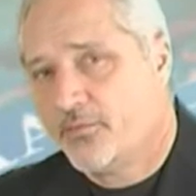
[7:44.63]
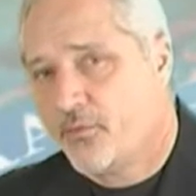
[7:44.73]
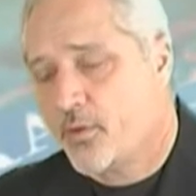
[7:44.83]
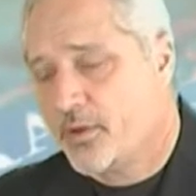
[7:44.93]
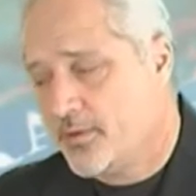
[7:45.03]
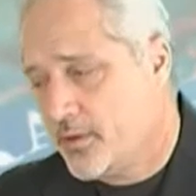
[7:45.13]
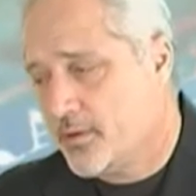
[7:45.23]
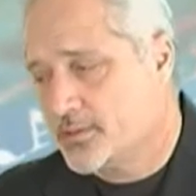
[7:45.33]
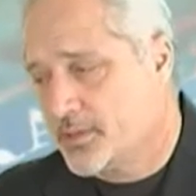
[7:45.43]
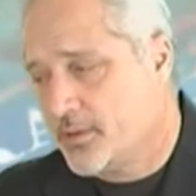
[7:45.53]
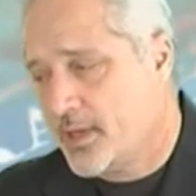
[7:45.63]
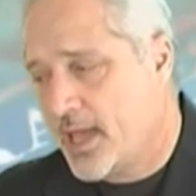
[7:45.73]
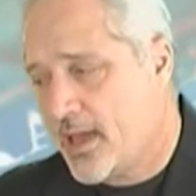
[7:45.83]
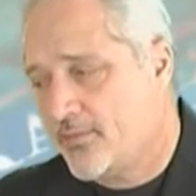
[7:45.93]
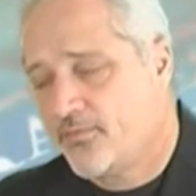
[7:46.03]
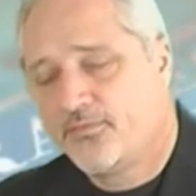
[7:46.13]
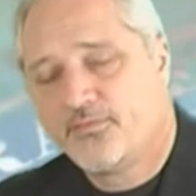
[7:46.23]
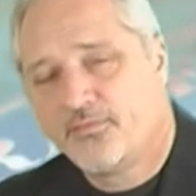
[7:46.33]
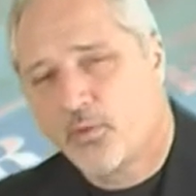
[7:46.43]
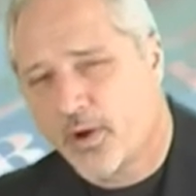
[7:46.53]
the 40th year is going to have
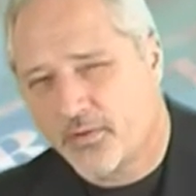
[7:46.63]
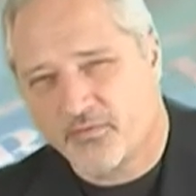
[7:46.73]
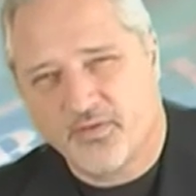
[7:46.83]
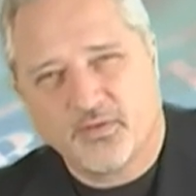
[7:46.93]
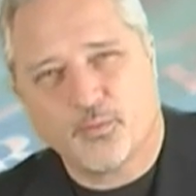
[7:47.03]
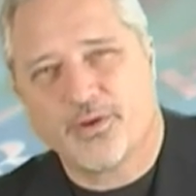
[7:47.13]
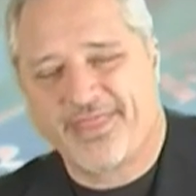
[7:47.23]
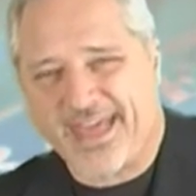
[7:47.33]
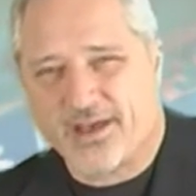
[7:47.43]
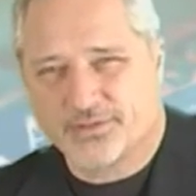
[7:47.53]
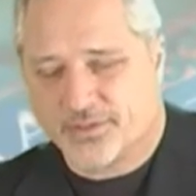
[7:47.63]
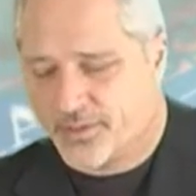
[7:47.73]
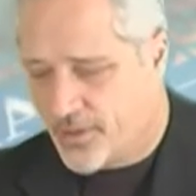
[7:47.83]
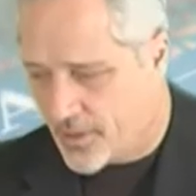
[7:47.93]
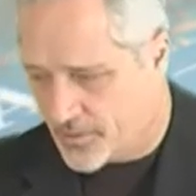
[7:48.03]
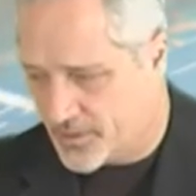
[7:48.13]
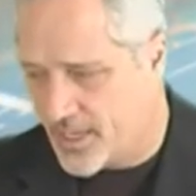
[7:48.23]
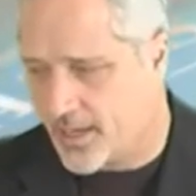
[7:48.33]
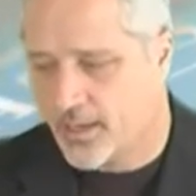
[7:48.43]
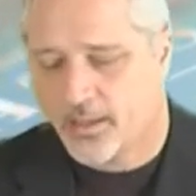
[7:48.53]
$451,000
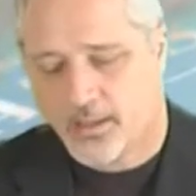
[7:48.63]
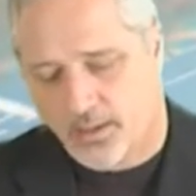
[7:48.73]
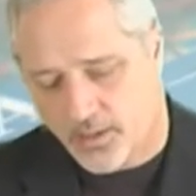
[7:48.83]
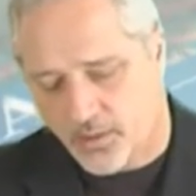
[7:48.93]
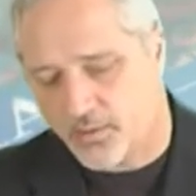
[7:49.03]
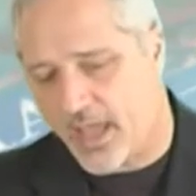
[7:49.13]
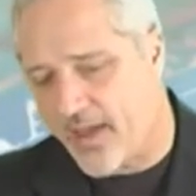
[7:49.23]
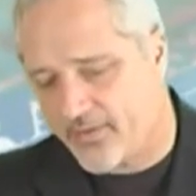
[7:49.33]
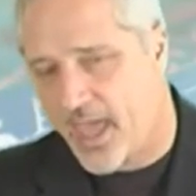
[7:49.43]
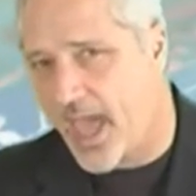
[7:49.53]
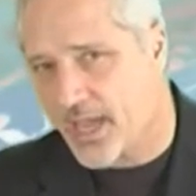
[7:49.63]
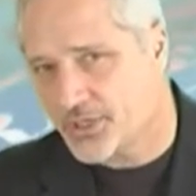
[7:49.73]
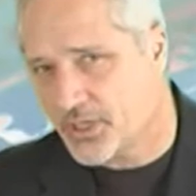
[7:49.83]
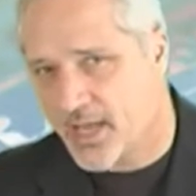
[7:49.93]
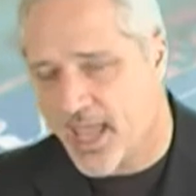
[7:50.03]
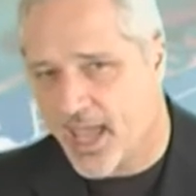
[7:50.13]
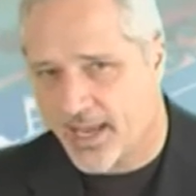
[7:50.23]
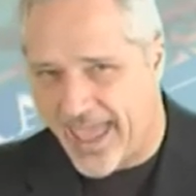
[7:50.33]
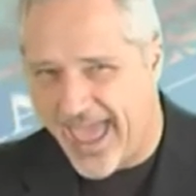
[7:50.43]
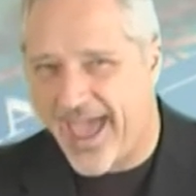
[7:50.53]
that you would have cash in
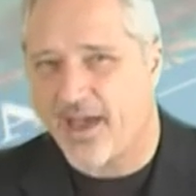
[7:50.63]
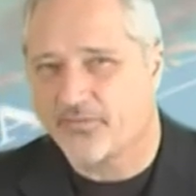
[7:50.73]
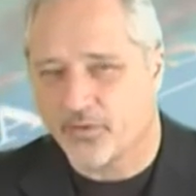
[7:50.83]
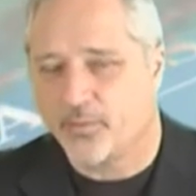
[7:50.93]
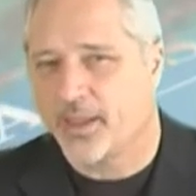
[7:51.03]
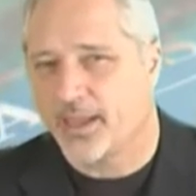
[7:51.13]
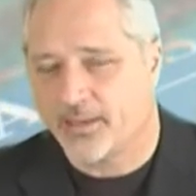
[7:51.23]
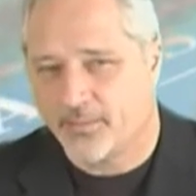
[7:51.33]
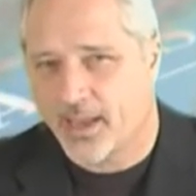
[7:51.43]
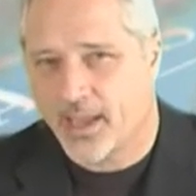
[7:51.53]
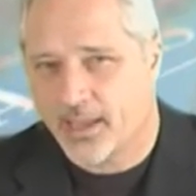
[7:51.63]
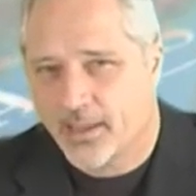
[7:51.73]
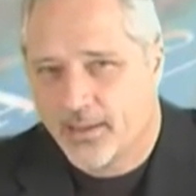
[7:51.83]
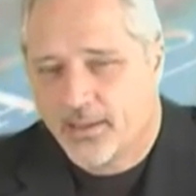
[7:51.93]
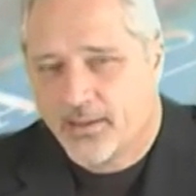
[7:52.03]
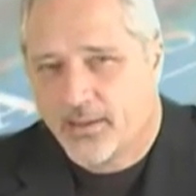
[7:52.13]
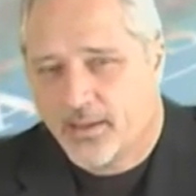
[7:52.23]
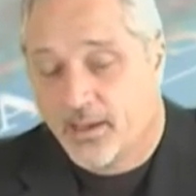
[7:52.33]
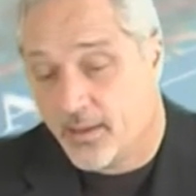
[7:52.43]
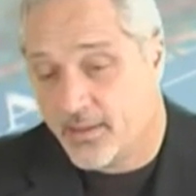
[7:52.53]
hand after paying back
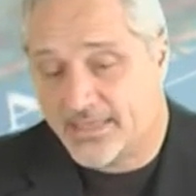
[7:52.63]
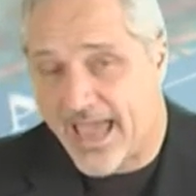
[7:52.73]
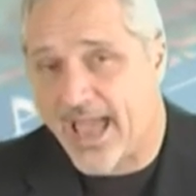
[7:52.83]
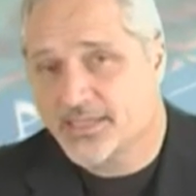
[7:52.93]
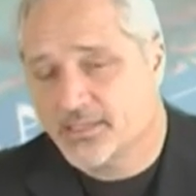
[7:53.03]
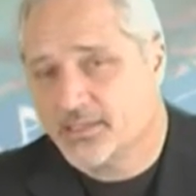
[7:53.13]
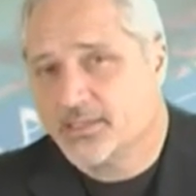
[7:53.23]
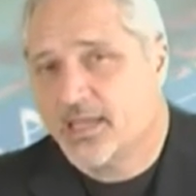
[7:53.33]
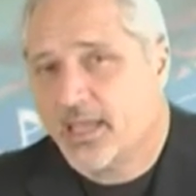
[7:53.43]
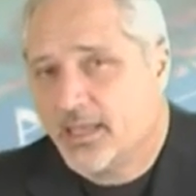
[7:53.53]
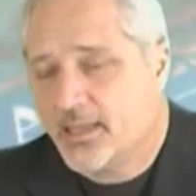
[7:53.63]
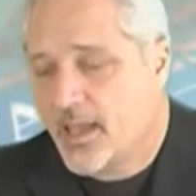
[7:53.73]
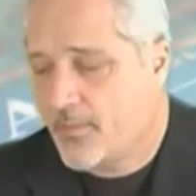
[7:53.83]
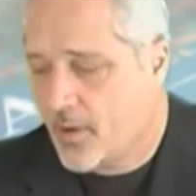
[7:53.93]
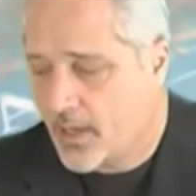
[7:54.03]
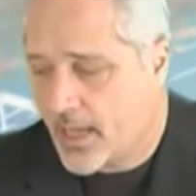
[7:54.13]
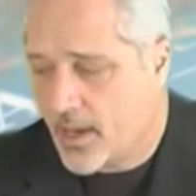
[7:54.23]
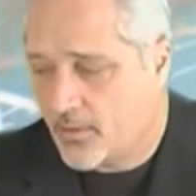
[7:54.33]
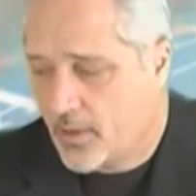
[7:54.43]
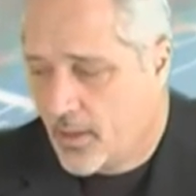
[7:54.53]
the taxes and taking that money
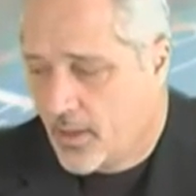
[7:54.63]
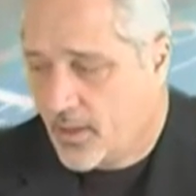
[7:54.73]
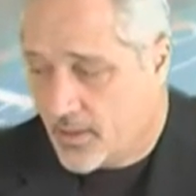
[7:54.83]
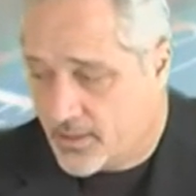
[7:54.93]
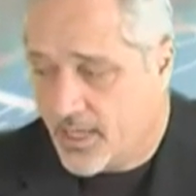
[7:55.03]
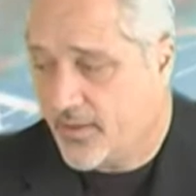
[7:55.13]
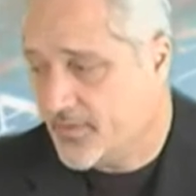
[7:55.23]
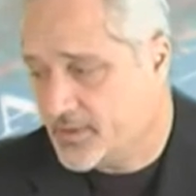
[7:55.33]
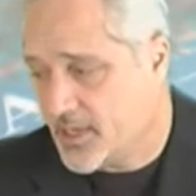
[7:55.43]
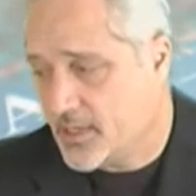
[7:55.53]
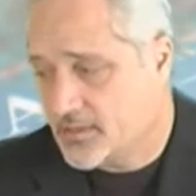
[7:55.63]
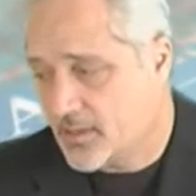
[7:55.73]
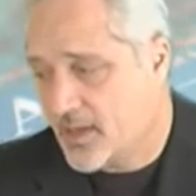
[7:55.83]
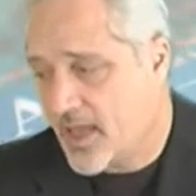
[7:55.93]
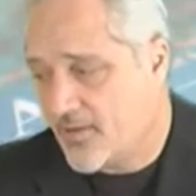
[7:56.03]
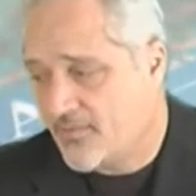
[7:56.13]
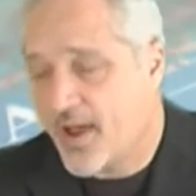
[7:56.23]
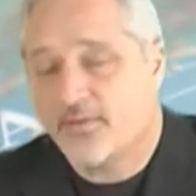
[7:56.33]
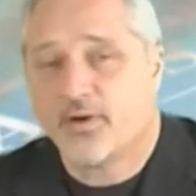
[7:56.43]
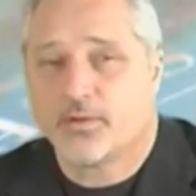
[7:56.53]
out. The TFSA is going to have
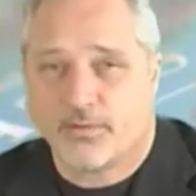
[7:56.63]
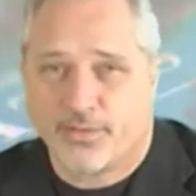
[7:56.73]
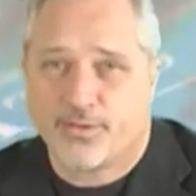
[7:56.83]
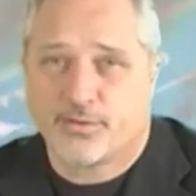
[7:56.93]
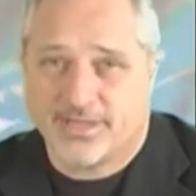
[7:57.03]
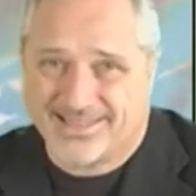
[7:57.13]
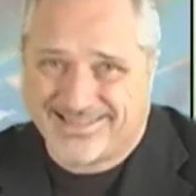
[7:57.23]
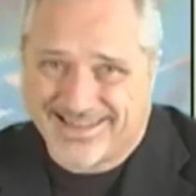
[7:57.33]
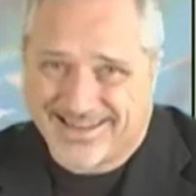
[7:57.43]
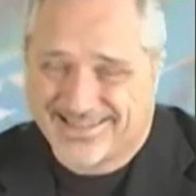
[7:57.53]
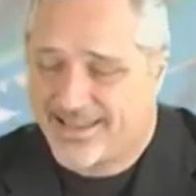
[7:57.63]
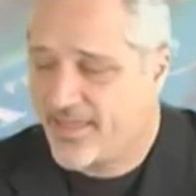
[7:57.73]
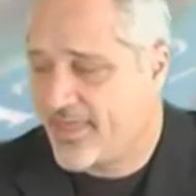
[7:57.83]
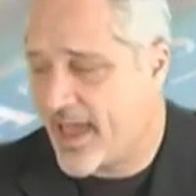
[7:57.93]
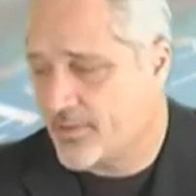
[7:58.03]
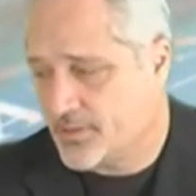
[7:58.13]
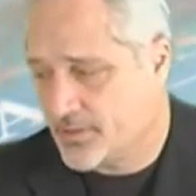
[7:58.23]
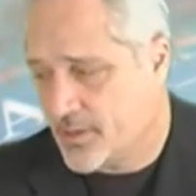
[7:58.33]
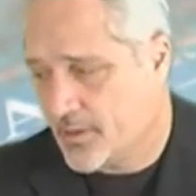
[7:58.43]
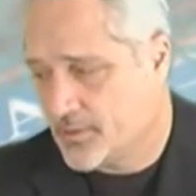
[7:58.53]

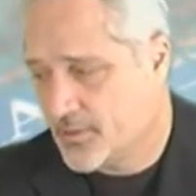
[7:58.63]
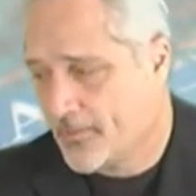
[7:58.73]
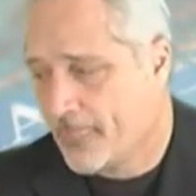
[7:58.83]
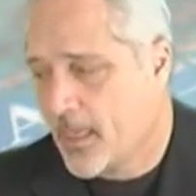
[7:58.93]
$536,000